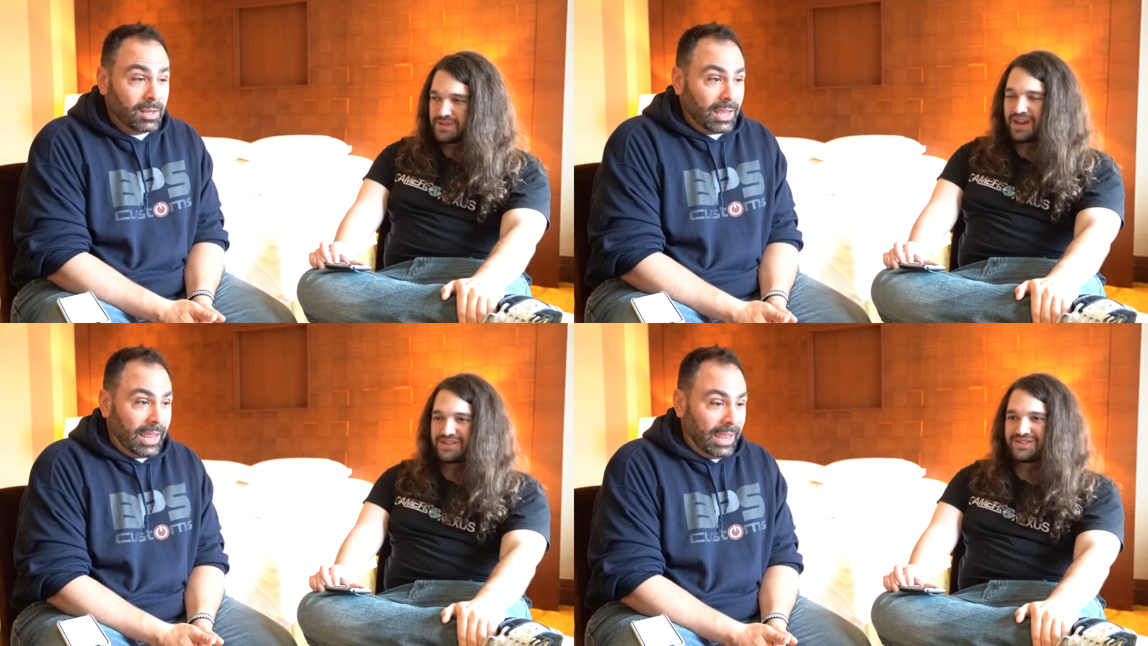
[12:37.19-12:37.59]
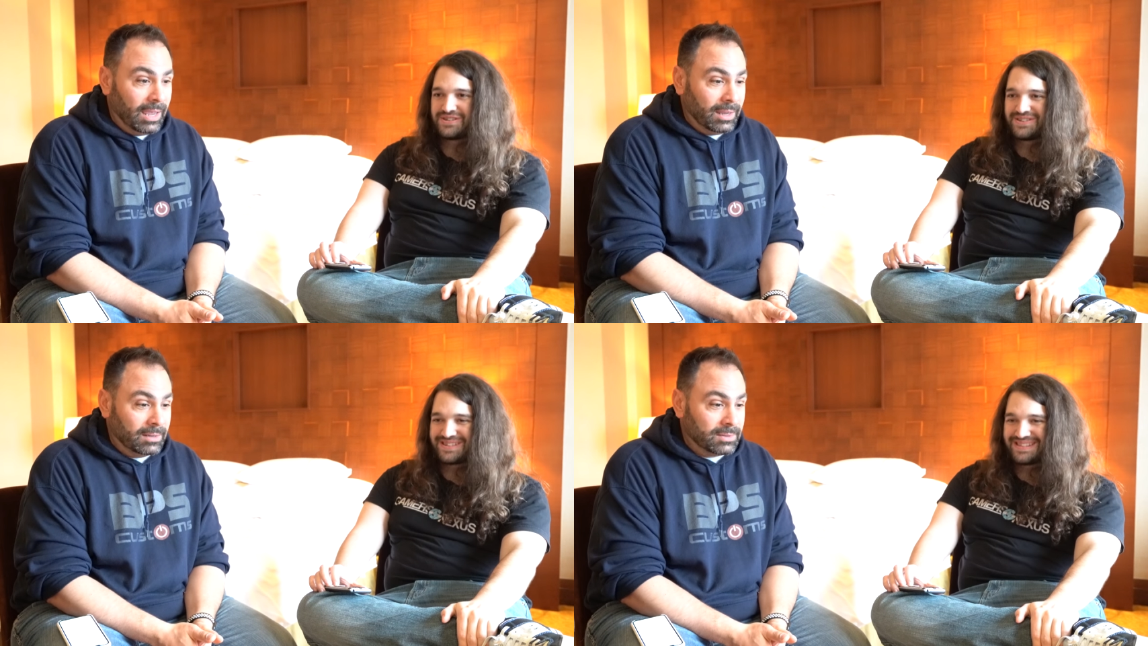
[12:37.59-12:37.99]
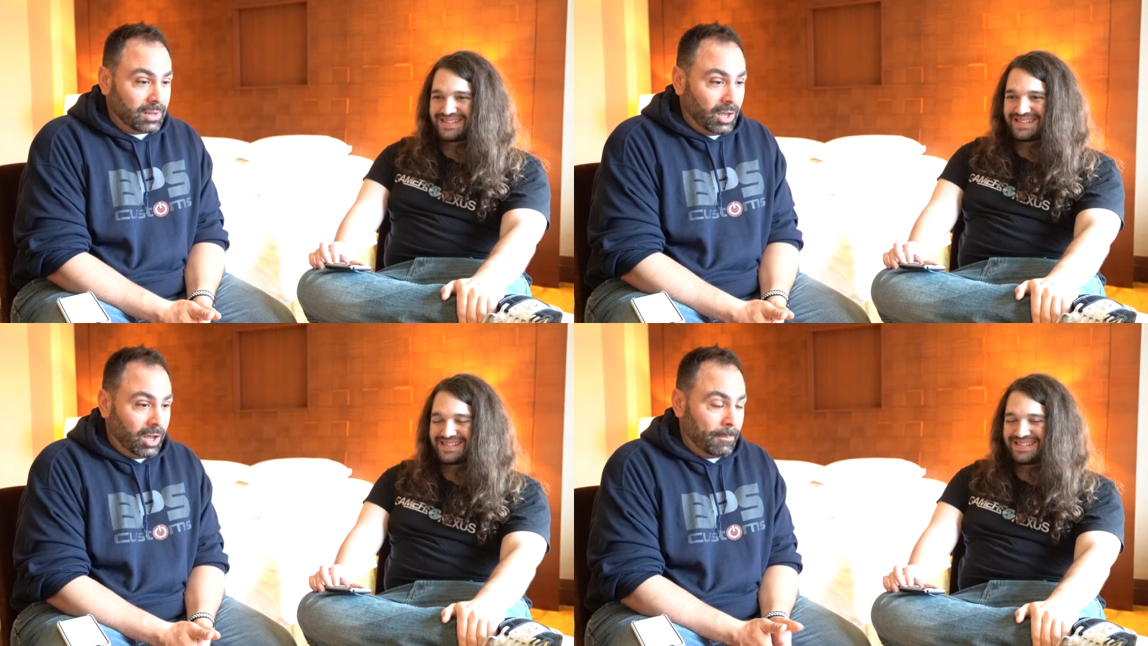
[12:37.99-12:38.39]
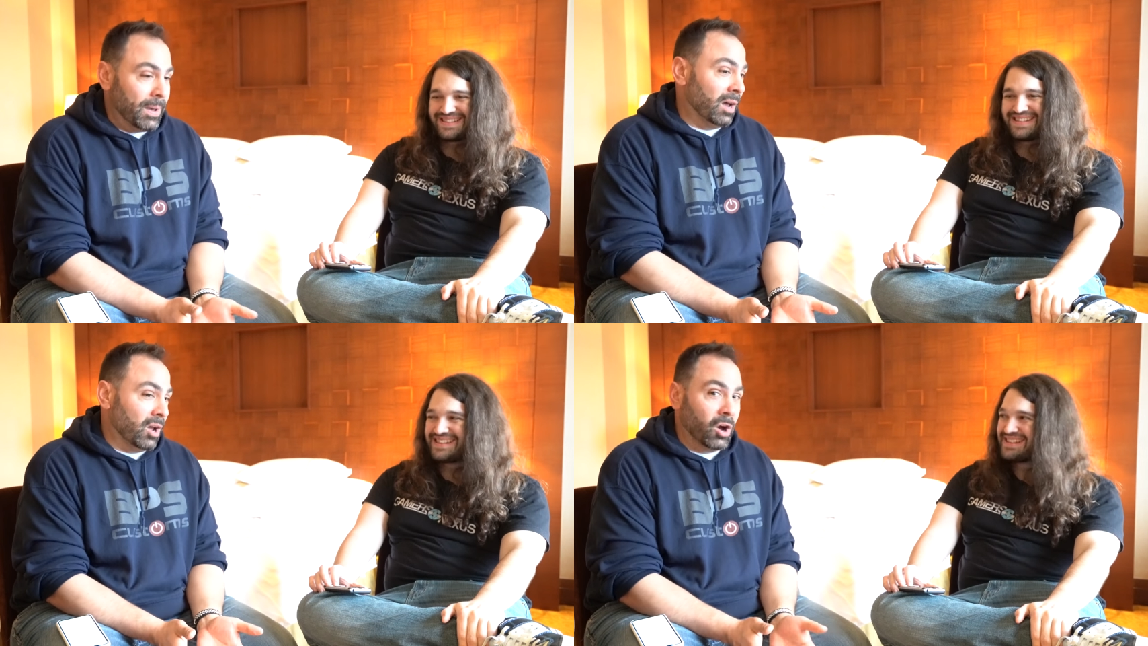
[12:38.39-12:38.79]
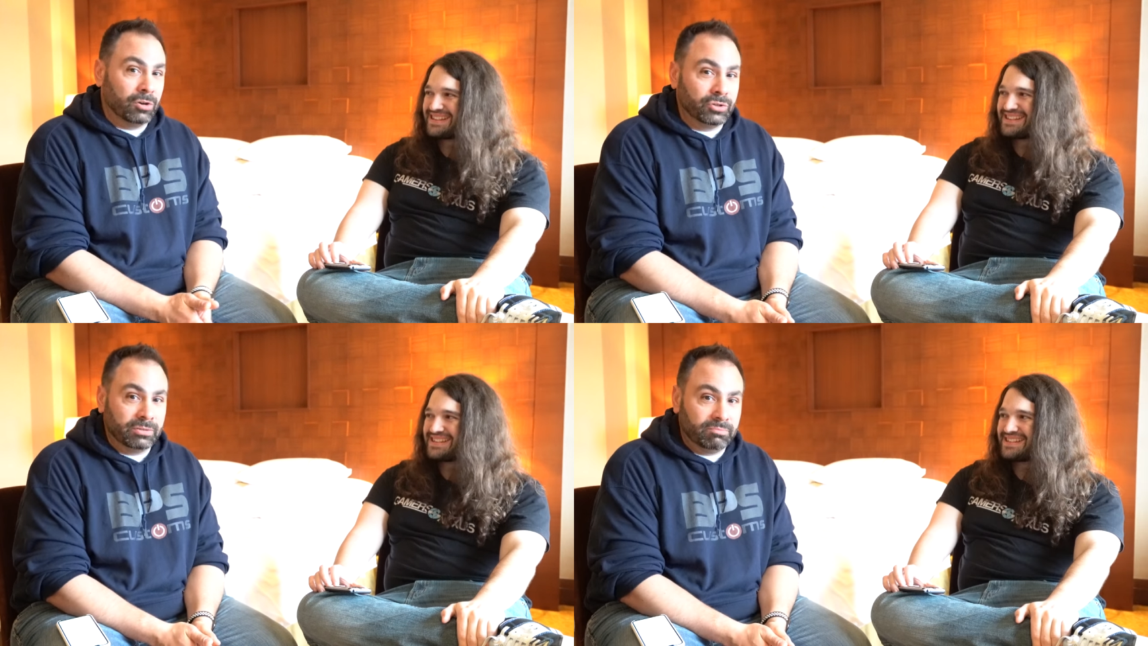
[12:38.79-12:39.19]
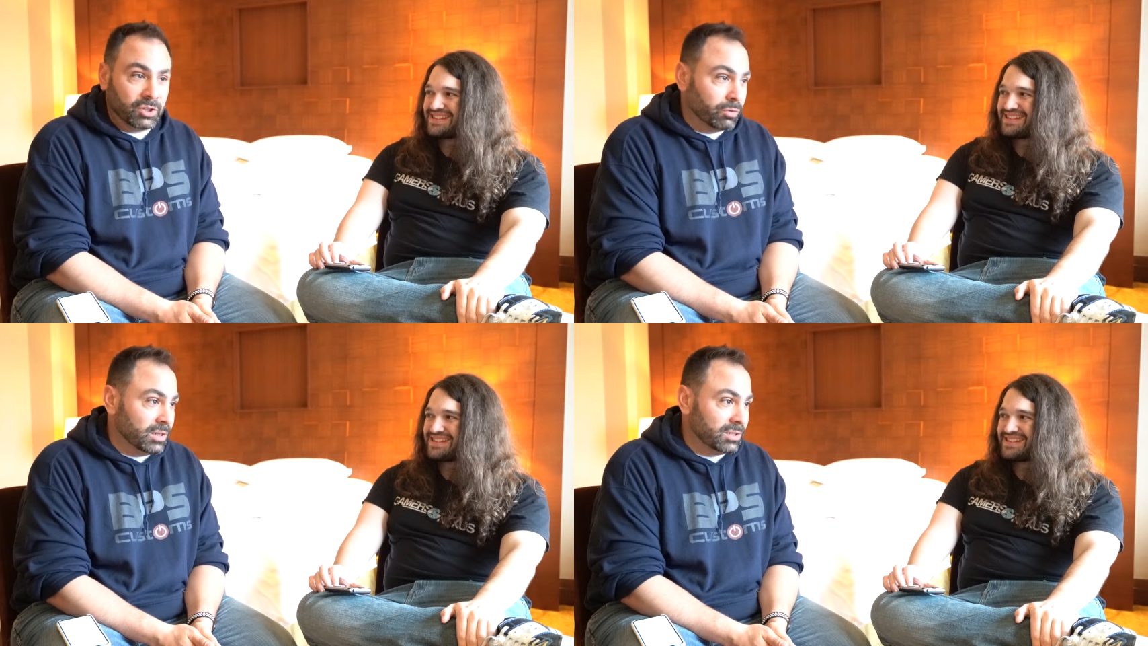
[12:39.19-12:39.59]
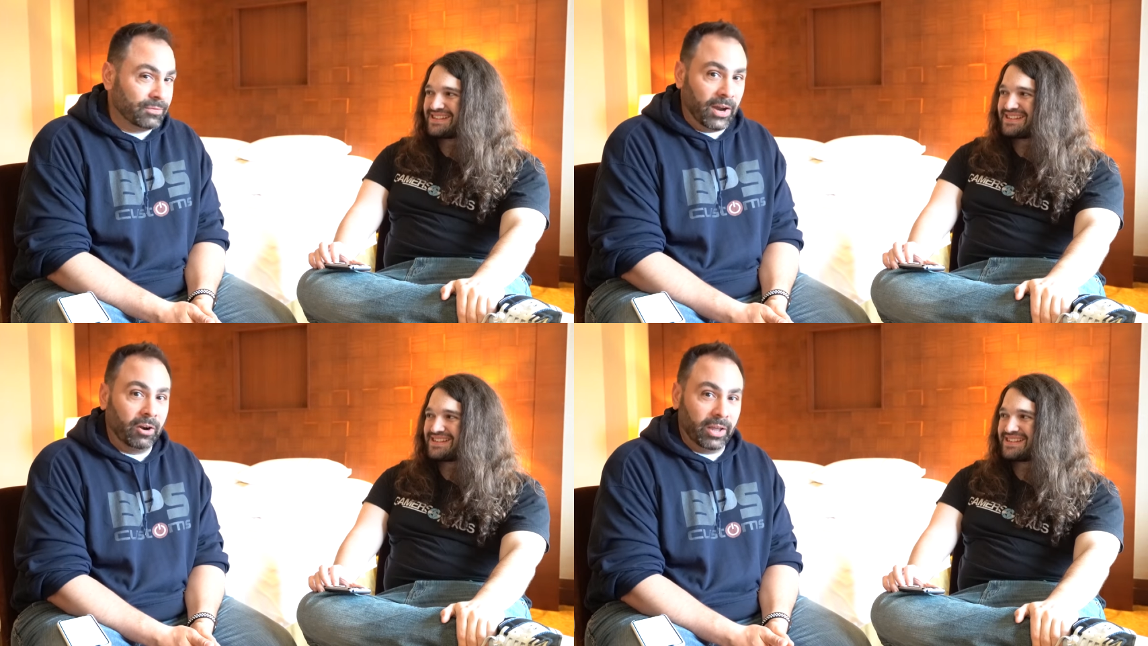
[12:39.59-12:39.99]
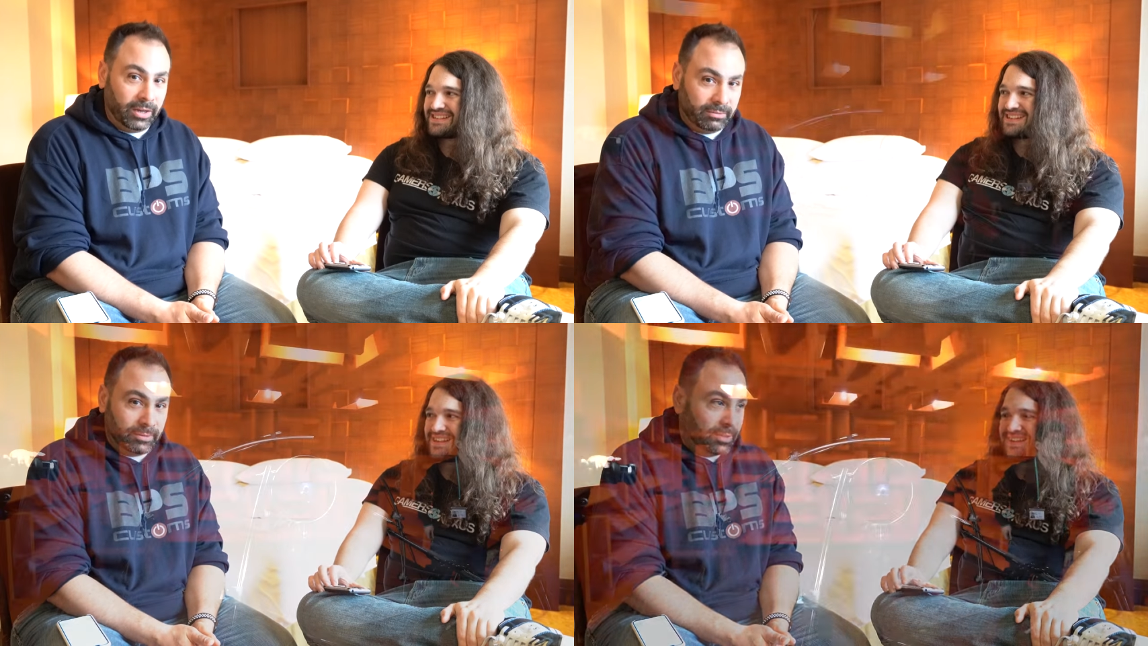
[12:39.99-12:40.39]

Speaker 1: And uh, about 100 degrees Fahrenheit.